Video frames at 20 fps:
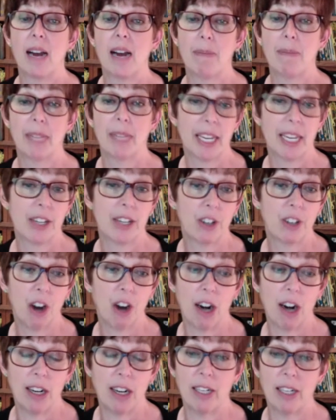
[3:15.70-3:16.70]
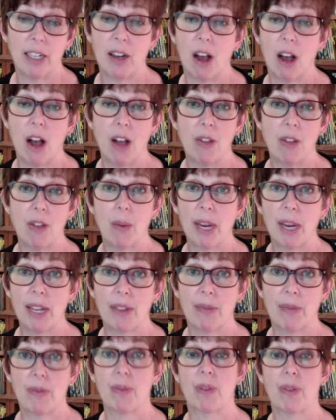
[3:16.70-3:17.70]
kindergarten, all the way
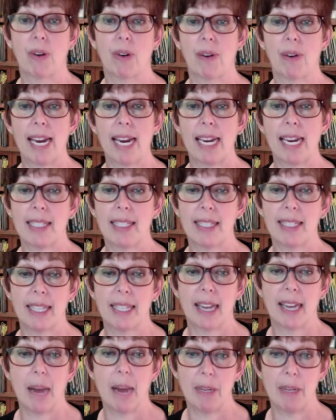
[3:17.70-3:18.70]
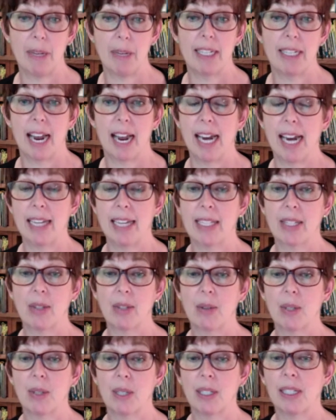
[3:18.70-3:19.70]
through the grades up into high
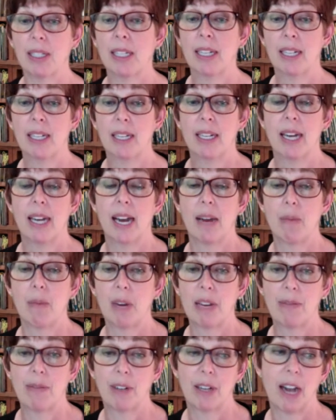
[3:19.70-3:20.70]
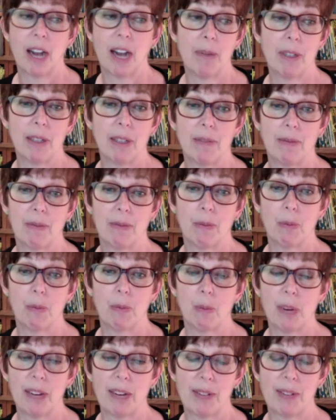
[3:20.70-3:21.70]
school. We have some
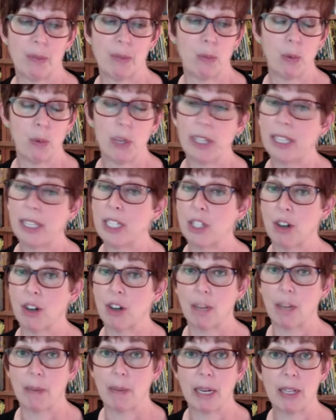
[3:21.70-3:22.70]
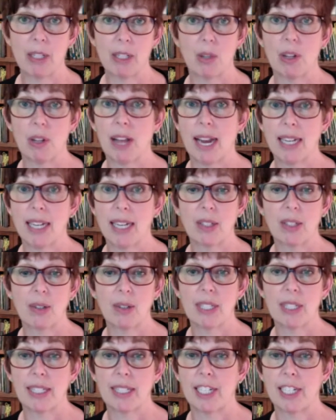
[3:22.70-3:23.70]
really strong middle school, high
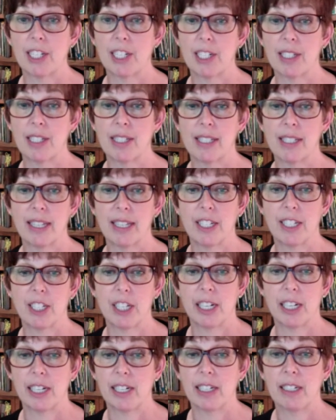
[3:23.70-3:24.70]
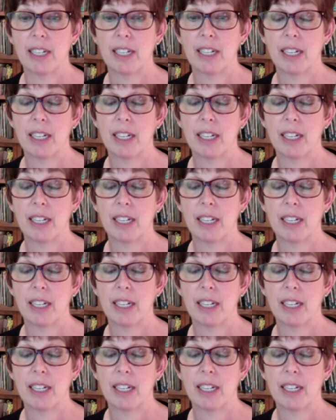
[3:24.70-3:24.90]
school sessions this year,